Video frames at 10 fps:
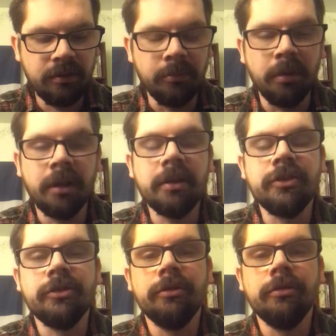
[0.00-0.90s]
the blood
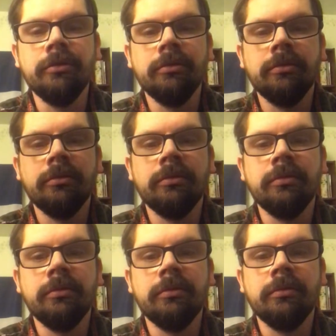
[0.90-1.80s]
issue
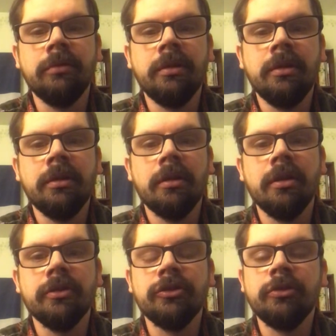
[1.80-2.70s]

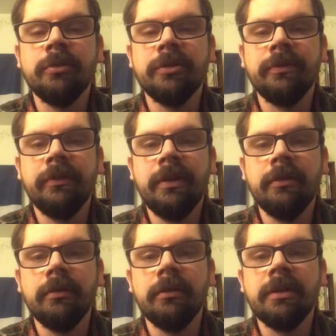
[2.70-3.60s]
causes so much
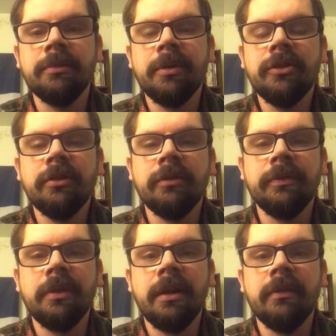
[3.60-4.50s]
fear, especially
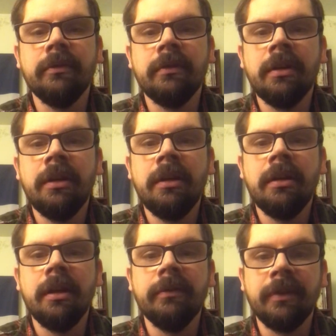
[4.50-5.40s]
if you have
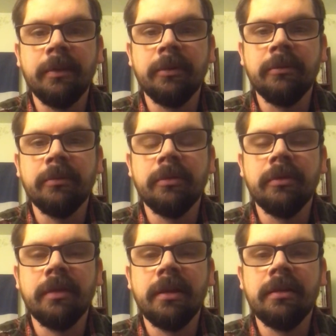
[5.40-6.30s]
a family member
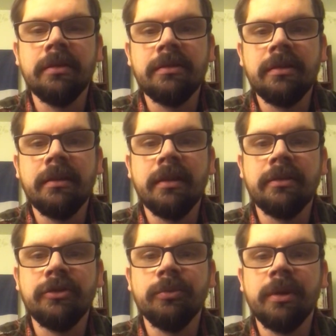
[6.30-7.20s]
that is in that
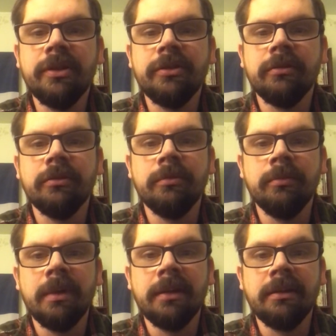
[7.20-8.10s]
situation who
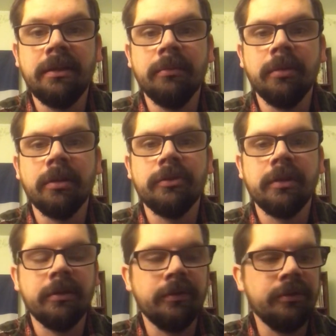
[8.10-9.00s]
might need a blood
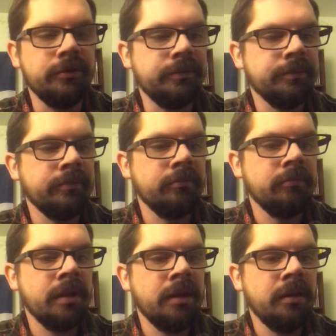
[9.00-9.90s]
transfusion.
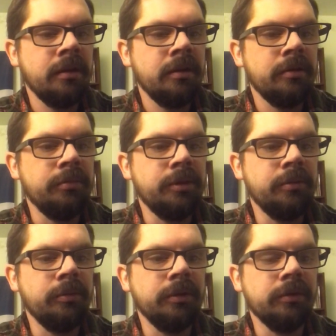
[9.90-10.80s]

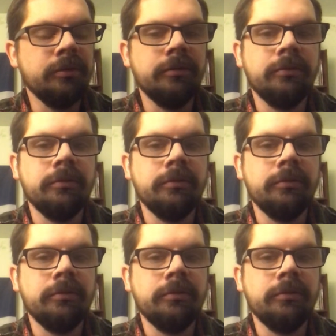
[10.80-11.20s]
People will